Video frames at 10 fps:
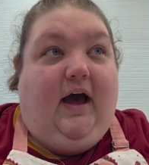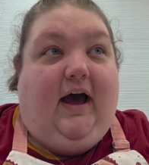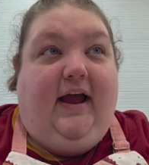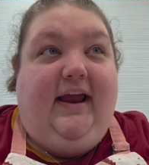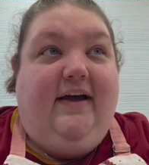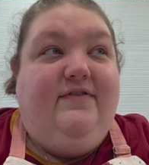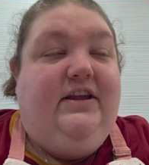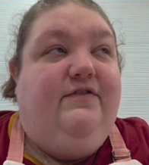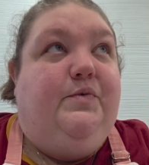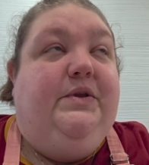I
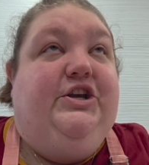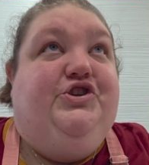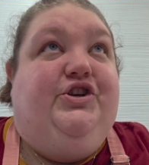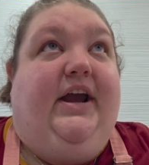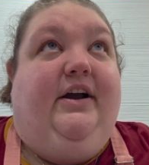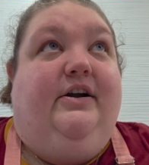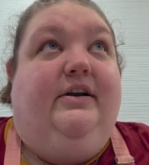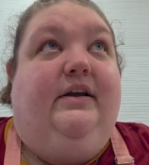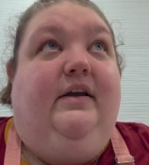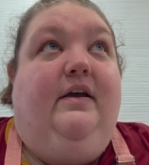haven't even really
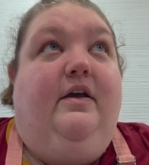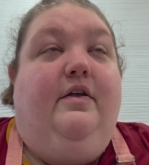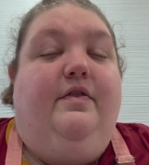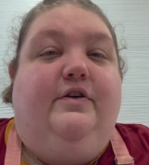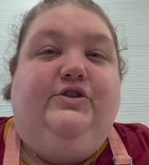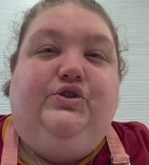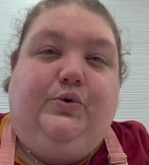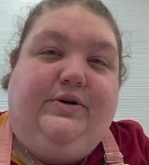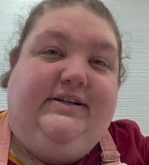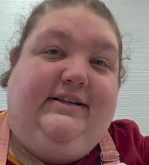shared the
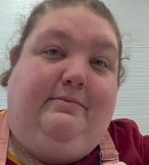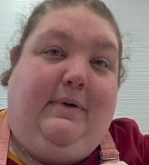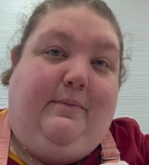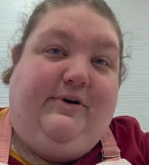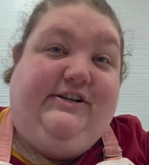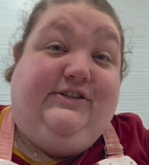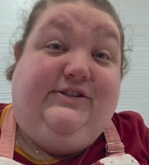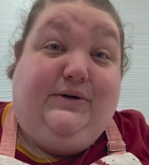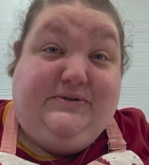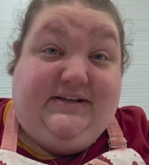stories and memories
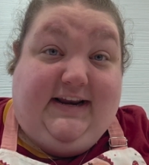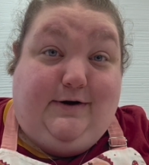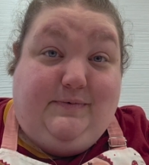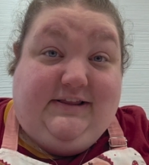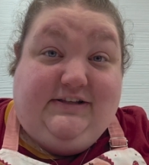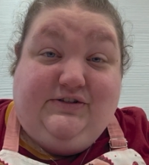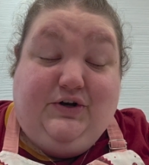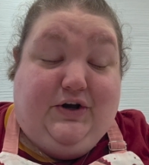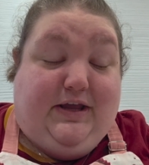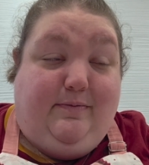associated with this
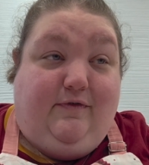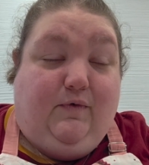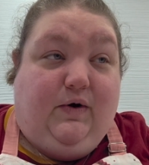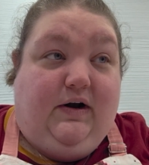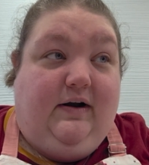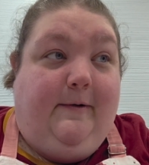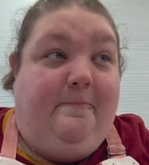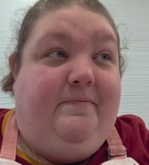cookie before.